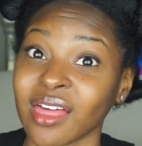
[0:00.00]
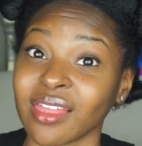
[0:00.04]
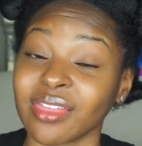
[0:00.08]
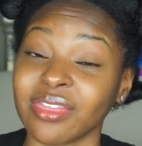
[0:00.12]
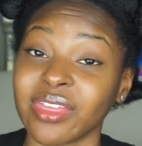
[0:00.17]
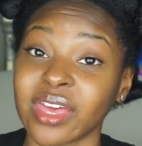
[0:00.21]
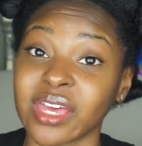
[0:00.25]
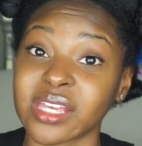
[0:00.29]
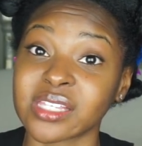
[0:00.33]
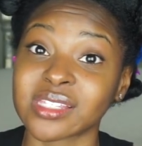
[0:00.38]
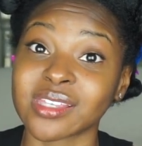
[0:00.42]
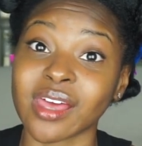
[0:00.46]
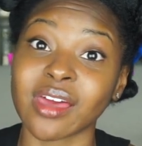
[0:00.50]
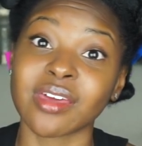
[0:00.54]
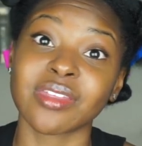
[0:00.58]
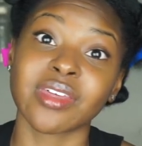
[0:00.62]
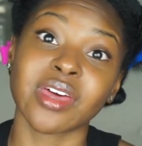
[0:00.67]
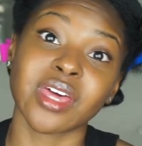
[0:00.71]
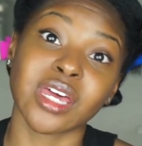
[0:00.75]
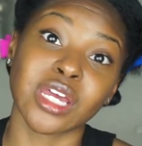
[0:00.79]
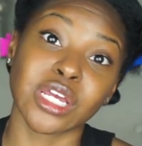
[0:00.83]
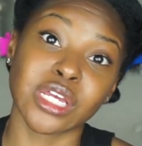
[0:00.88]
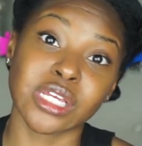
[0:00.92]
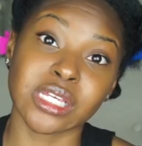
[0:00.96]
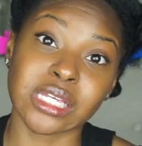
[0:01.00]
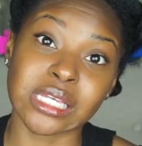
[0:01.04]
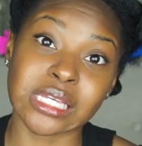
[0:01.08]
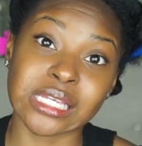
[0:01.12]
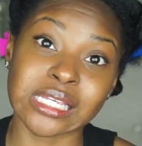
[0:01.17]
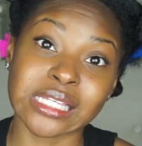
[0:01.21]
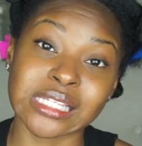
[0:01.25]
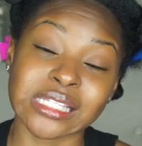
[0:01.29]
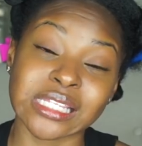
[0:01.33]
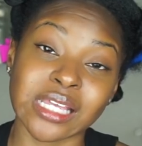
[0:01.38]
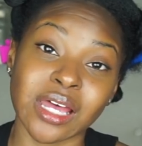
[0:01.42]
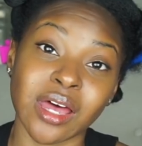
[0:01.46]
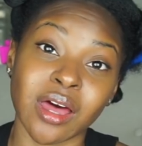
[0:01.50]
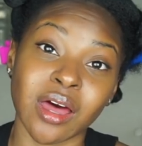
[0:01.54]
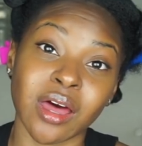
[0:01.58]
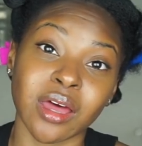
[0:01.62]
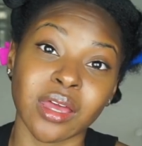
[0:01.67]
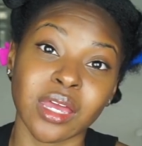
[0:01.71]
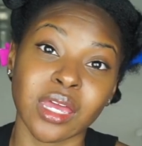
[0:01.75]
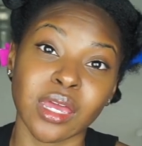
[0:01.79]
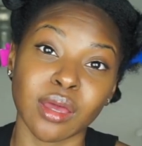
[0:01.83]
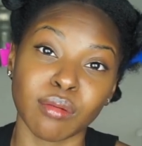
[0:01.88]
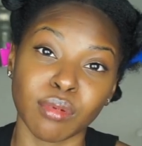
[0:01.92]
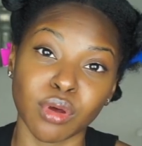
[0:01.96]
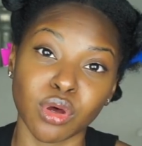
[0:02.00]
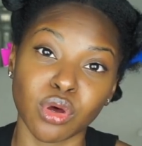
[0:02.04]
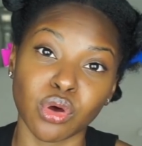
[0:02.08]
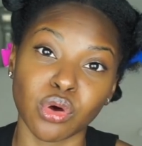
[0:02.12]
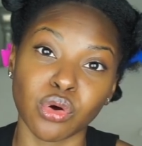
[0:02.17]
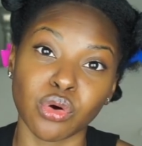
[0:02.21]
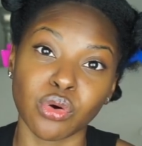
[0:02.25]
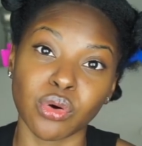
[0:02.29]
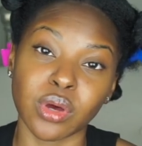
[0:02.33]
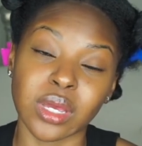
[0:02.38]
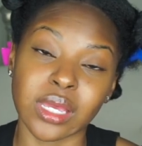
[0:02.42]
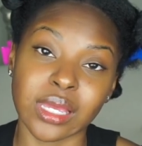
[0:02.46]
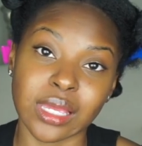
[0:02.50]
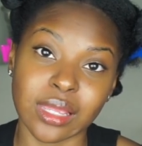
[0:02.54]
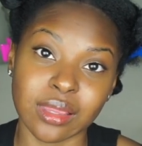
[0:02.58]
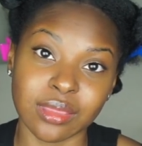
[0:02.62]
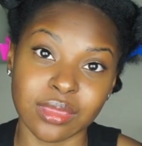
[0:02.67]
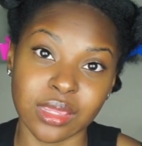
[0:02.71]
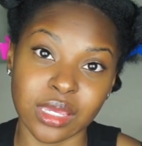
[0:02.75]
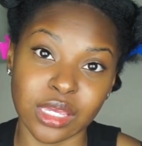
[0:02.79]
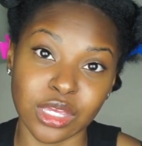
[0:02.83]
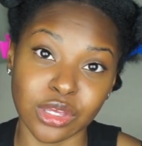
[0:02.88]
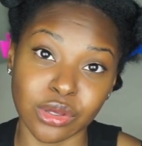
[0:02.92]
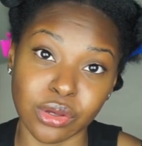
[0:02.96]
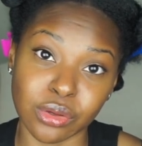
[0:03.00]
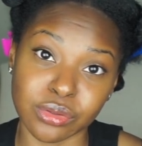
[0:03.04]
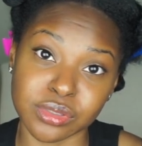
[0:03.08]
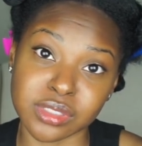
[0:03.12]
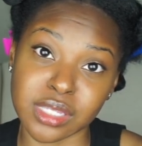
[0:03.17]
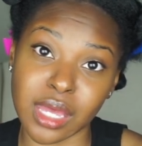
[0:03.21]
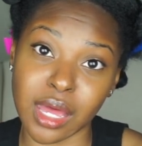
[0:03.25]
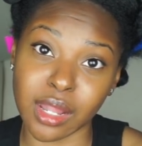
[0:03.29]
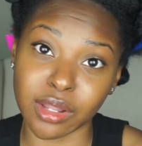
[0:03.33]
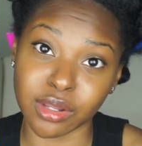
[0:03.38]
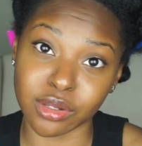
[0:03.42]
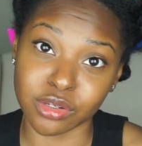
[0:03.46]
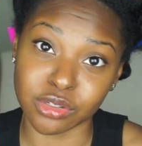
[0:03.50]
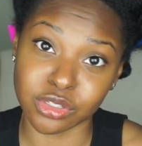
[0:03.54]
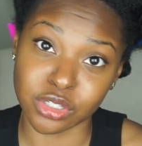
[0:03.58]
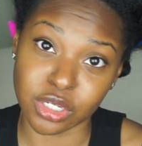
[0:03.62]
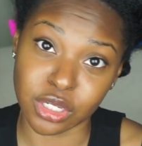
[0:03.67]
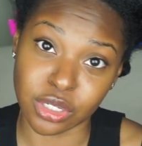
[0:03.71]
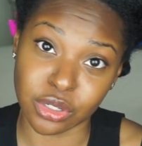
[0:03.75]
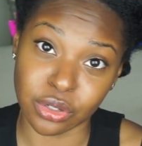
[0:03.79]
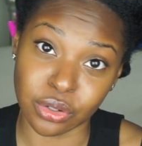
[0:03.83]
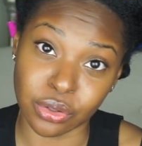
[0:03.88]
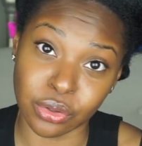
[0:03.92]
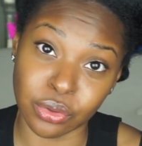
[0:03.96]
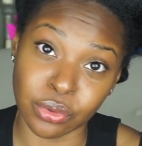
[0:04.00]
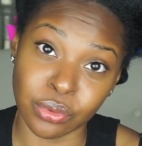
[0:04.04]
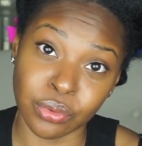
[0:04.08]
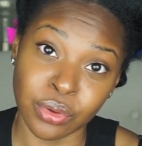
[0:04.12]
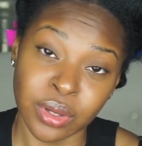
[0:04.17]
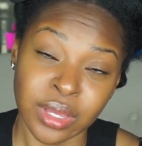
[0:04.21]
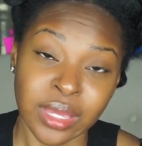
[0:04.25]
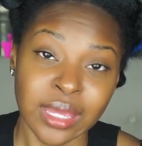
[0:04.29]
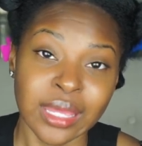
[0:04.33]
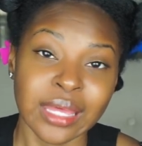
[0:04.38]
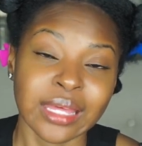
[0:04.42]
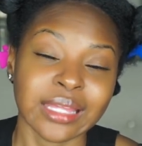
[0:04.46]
they say that it is a chemical in the Eco Styling Gel